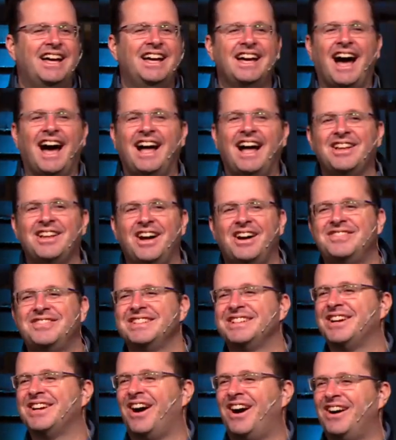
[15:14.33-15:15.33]
I laugh
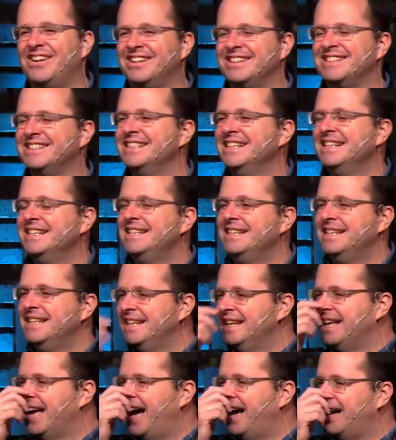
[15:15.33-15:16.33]
at Karen.
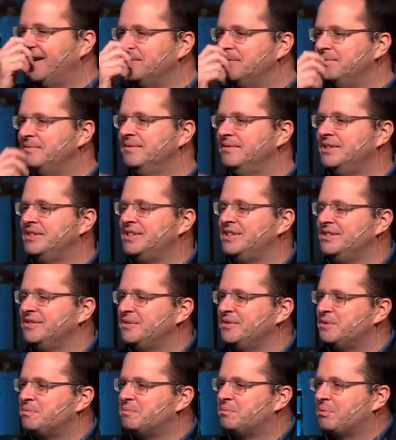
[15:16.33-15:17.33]
She
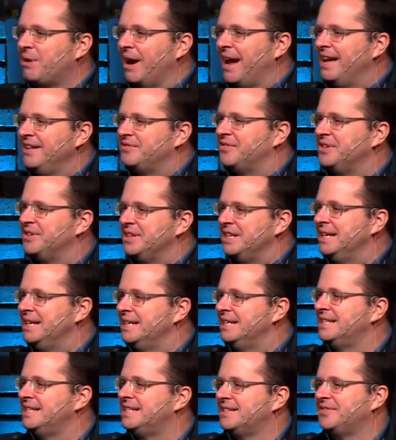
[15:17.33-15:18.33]
prayed for
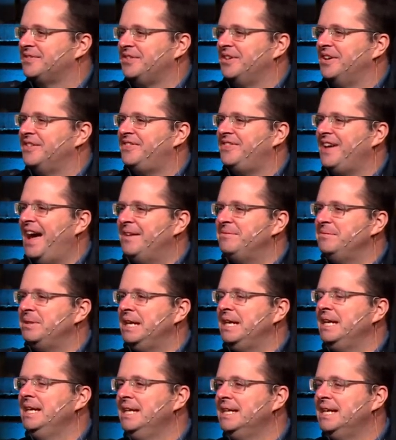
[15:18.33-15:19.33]
years for her
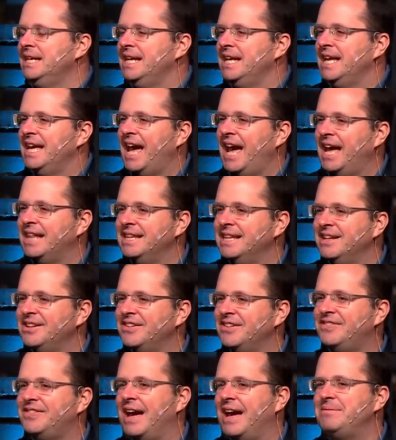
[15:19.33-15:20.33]
family, and then her
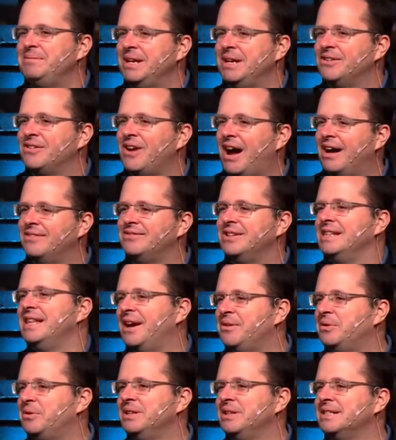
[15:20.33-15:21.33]
family arrived, and they
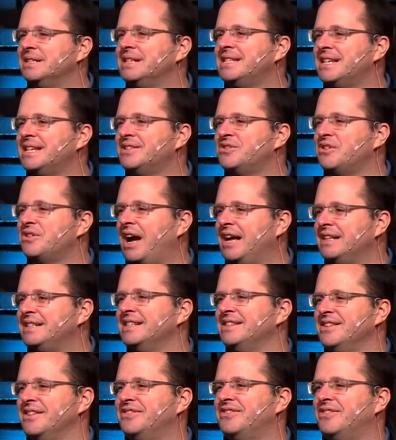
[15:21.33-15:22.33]
wanted to sit right
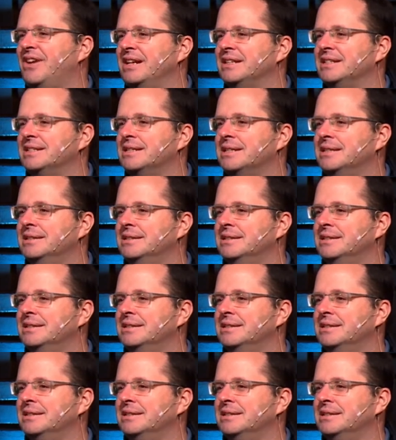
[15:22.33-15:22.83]
in the front.